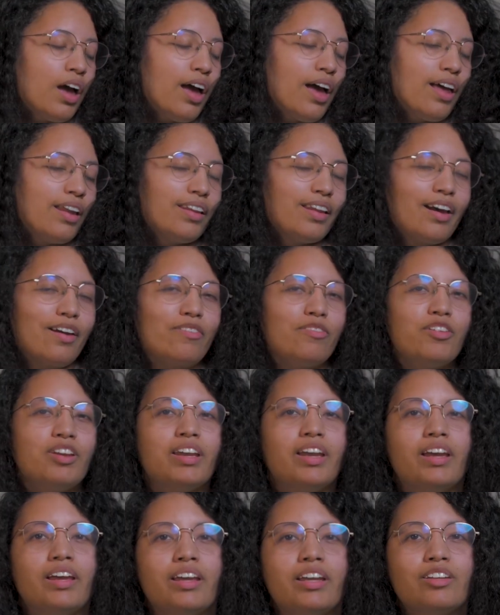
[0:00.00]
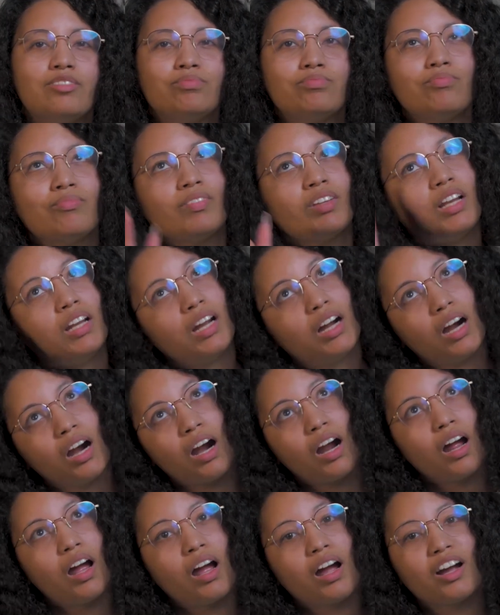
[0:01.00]
at Lafayette.
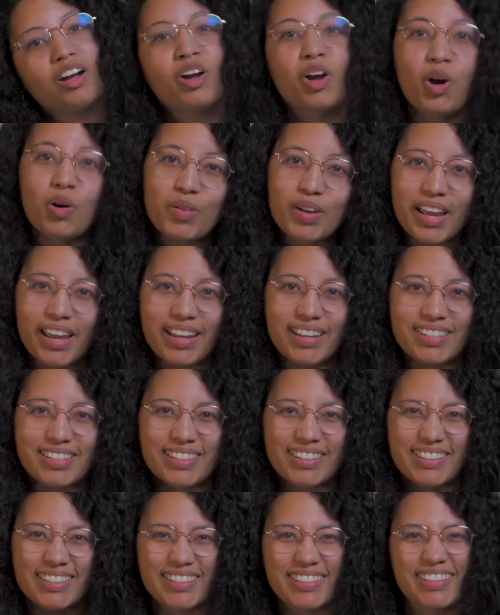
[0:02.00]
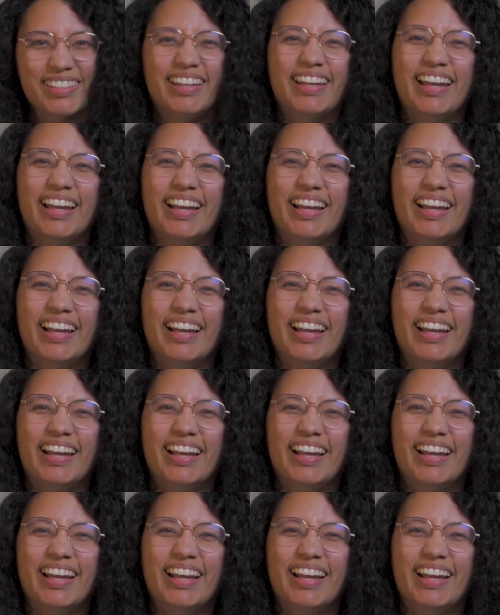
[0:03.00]
Go Cajuns.